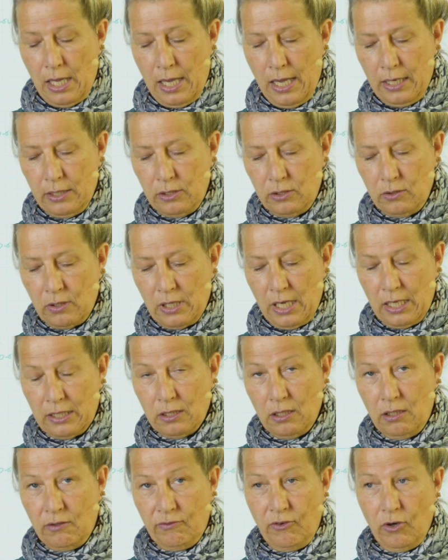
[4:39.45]
and you
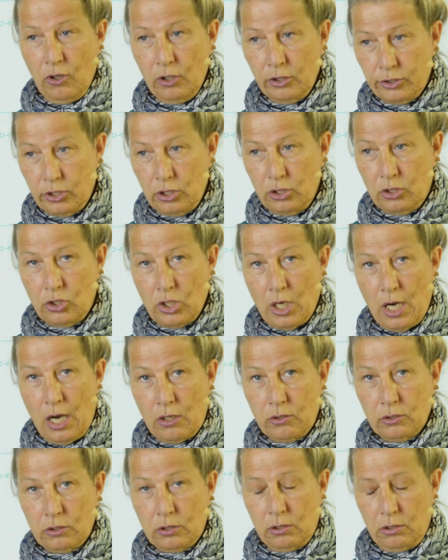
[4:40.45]
get a voltage
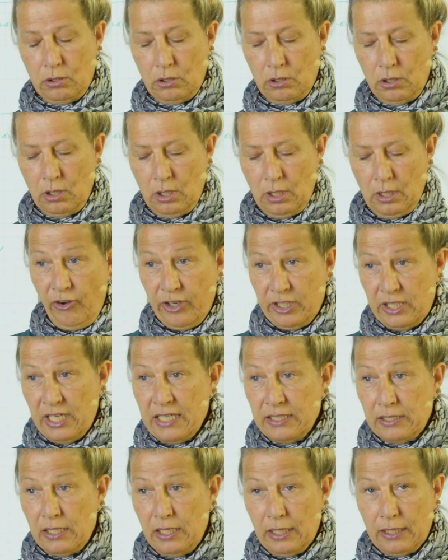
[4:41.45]
out.
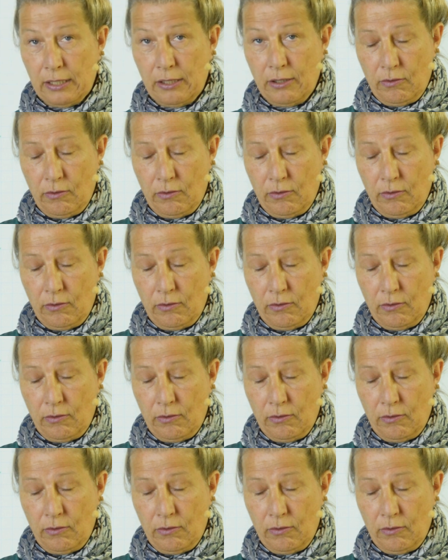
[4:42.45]
Fantastic.